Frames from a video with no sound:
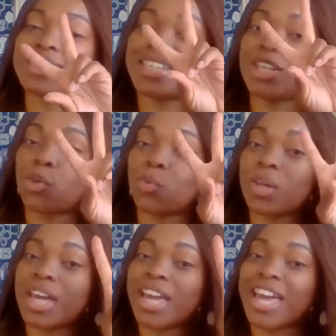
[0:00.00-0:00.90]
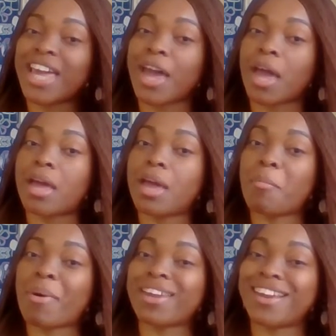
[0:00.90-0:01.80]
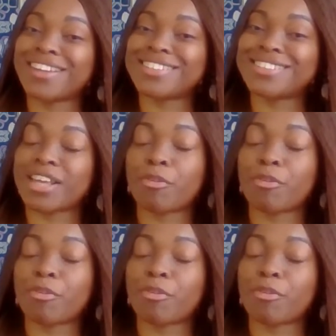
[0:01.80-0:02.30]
see you in my next